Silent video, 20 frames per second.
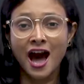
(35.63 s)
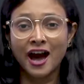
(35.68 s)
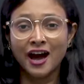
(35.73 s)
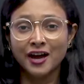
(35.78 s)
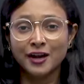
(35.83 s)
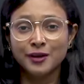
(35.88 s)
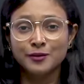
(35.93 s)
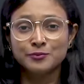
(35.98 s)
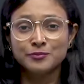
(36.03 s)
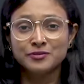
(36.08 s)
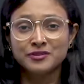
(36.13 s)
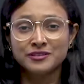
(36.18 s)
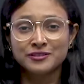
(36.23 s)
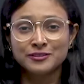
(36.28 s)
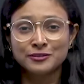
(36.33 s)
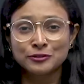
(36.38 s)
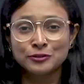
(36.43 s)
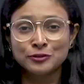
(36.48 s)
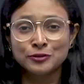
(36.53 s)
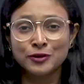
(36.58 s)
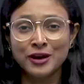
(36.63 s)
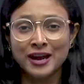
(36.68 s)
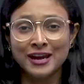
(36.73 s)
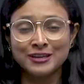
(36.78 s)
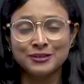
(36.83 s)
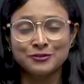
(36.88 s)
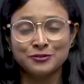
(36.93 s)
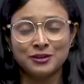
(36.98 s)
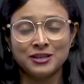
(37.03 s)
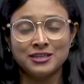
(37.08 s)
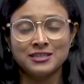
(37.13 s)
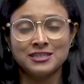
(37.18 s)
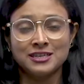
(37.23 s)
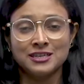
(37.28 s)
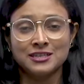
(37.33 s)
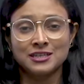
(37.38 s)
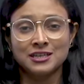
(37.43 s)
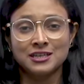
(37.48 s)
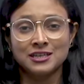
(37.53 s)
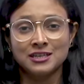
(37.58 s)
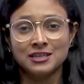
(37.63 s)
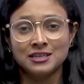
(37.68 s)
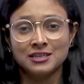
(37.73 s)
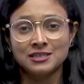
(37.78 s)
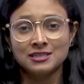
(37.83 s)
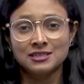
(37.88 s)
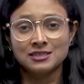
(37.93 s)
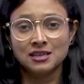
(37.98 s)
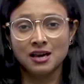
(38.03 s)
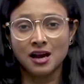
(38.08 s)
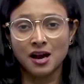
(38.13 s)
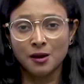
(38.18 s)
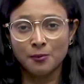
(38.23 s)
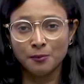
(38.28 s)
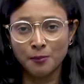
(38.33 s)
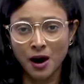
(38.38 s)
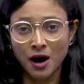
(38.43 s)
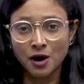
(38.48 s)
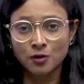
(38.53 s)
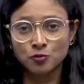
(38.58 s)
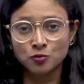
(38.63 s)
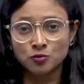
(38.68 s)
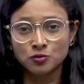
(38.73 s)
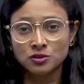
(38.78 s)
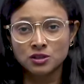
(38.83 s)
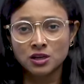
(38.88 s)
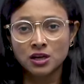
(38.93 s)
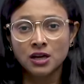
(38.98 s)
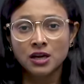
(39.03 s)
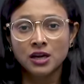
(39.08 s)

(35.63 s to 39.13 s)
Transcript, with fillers: I am Ritu and today's session is about